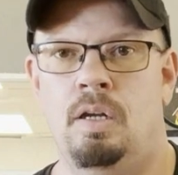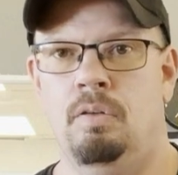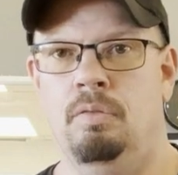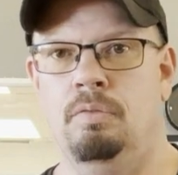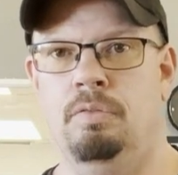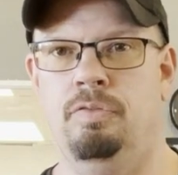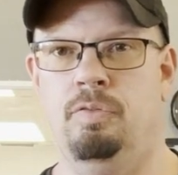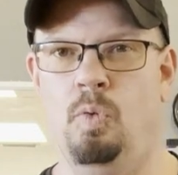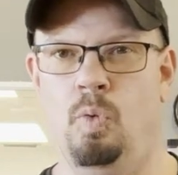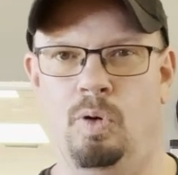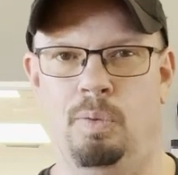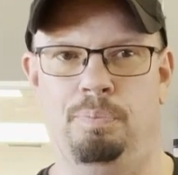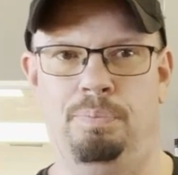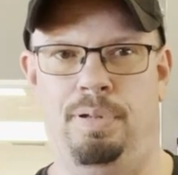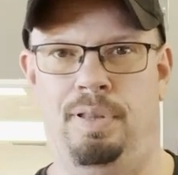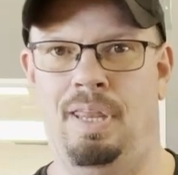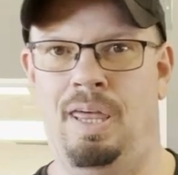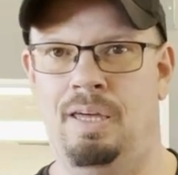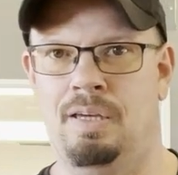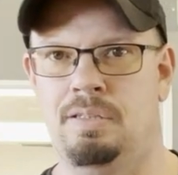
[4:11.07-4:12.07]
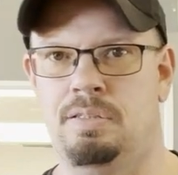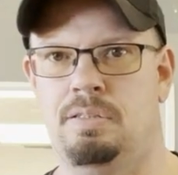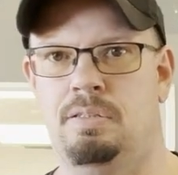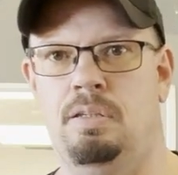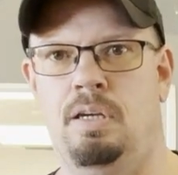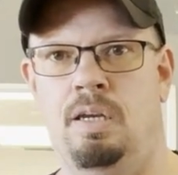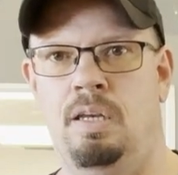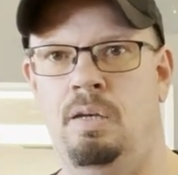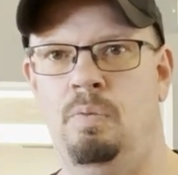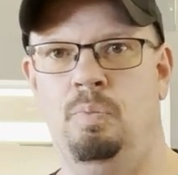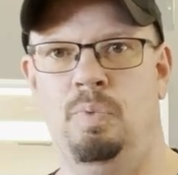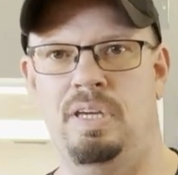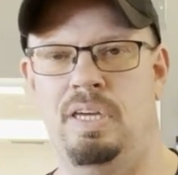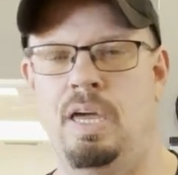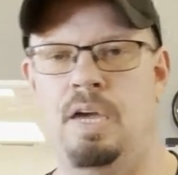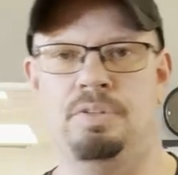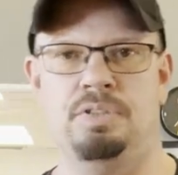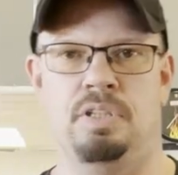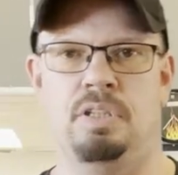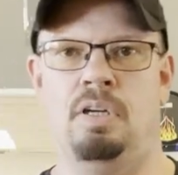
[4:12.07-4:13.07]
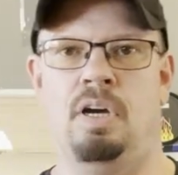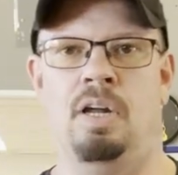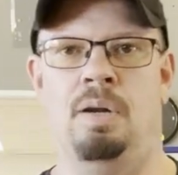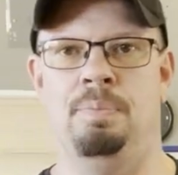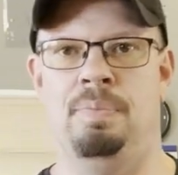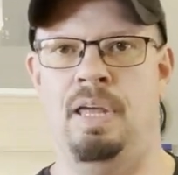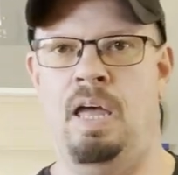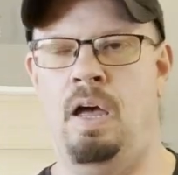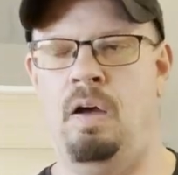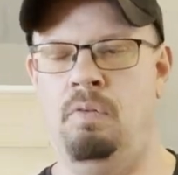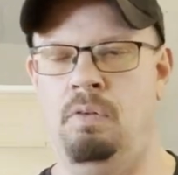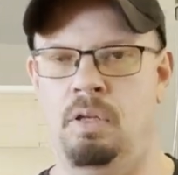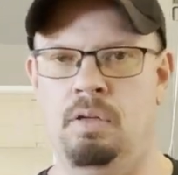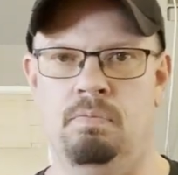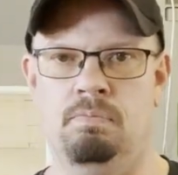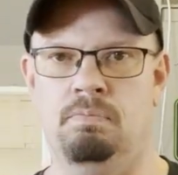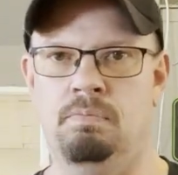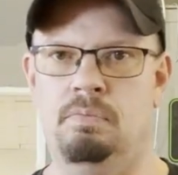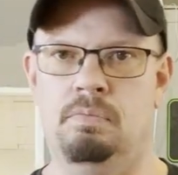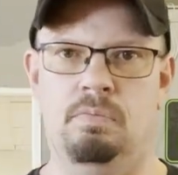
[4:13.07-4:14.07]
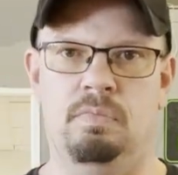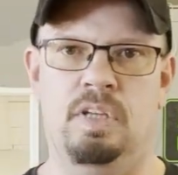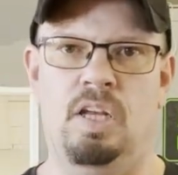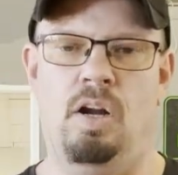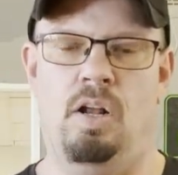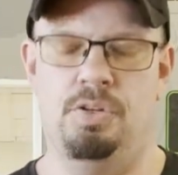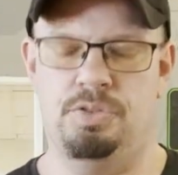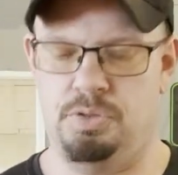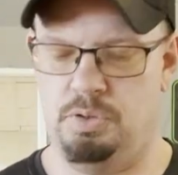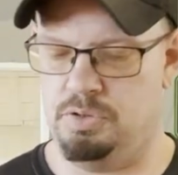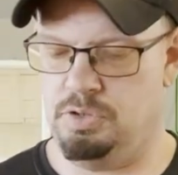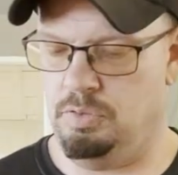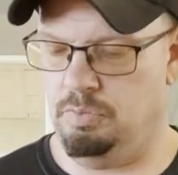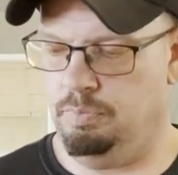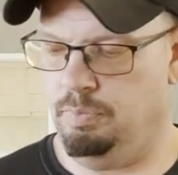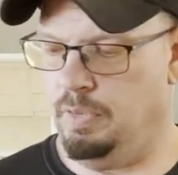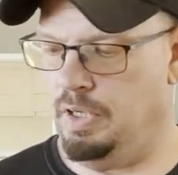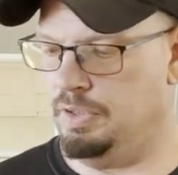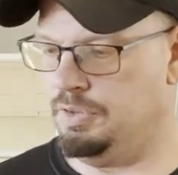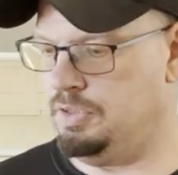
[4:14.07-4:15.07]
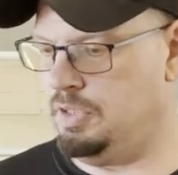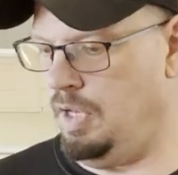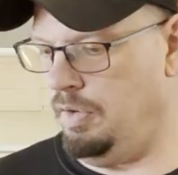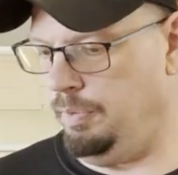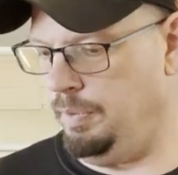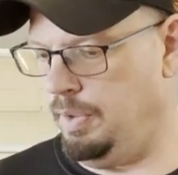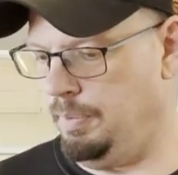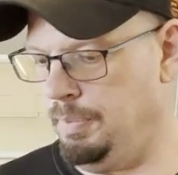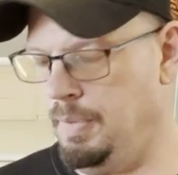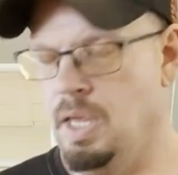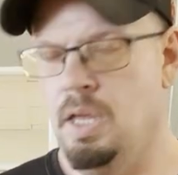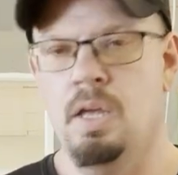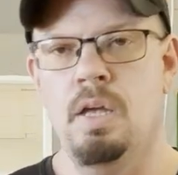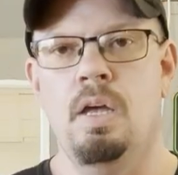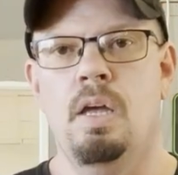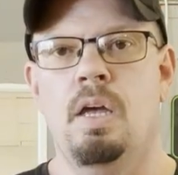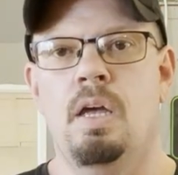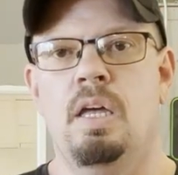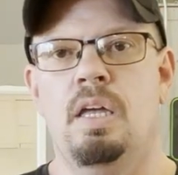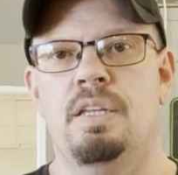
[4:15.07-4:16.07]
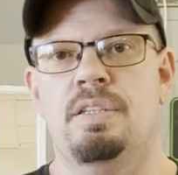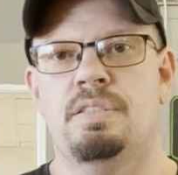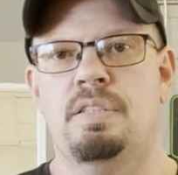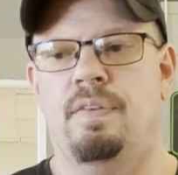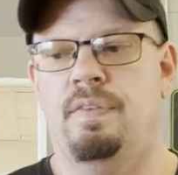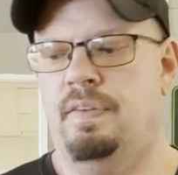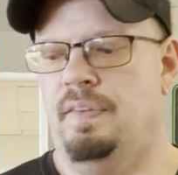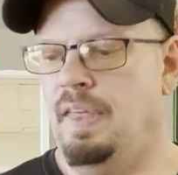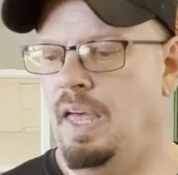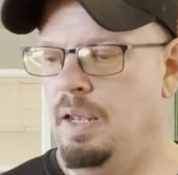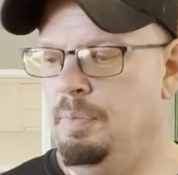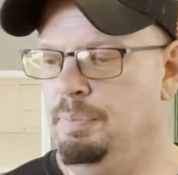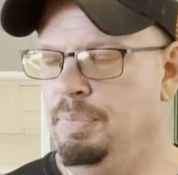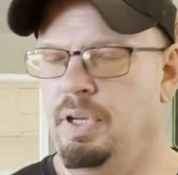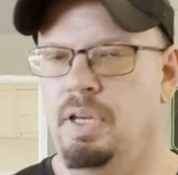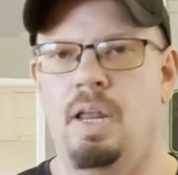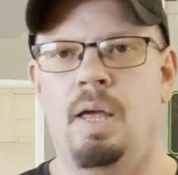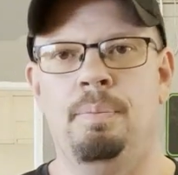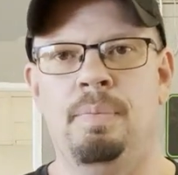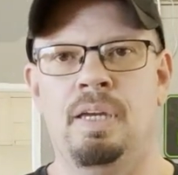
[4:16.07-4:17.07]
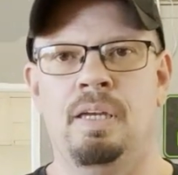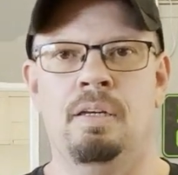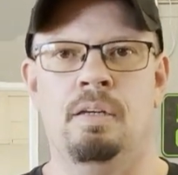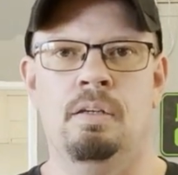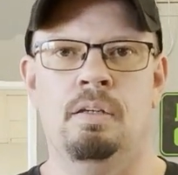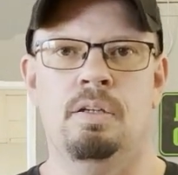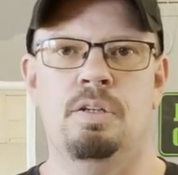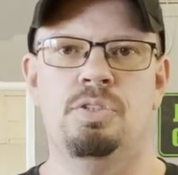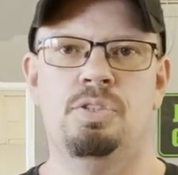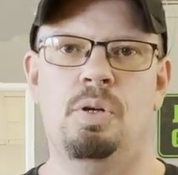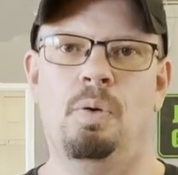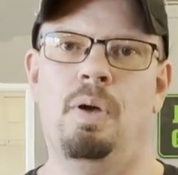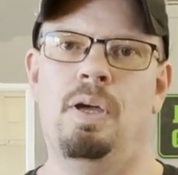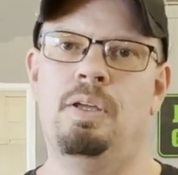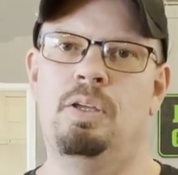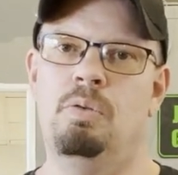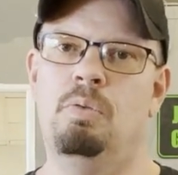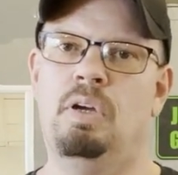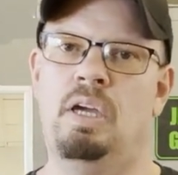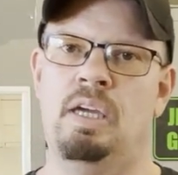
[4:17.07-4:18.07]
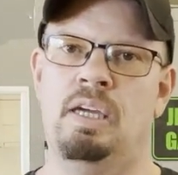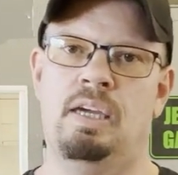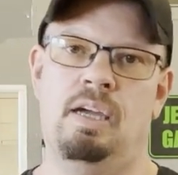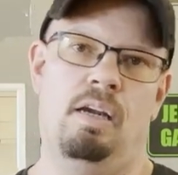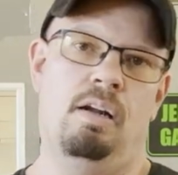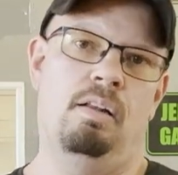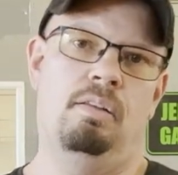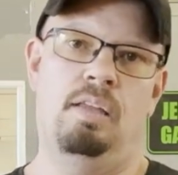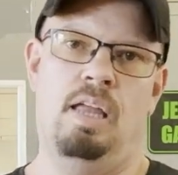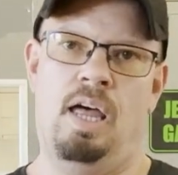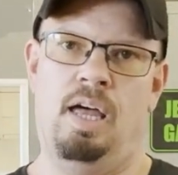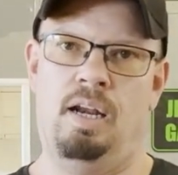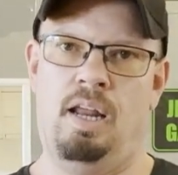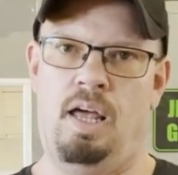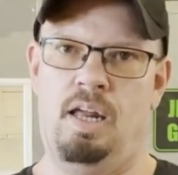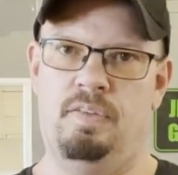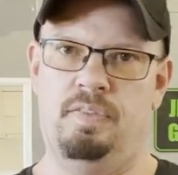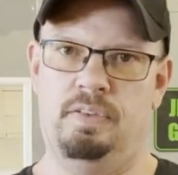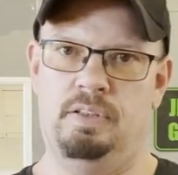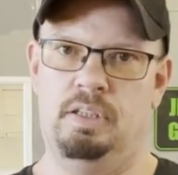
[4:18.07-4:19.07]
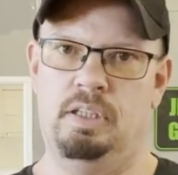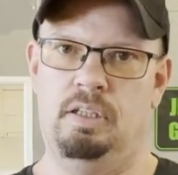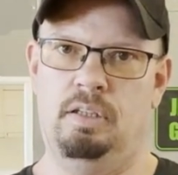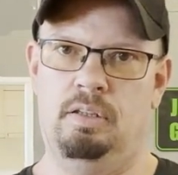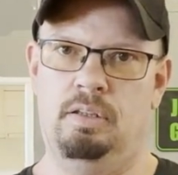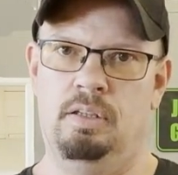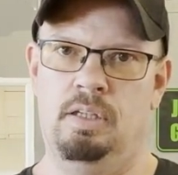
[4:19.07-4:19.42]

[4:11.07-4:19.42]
4 planks, and we actually cut them down and did all sorts of weird stuff with them and stuff like that. But I mean, so you can get a lot out of a little.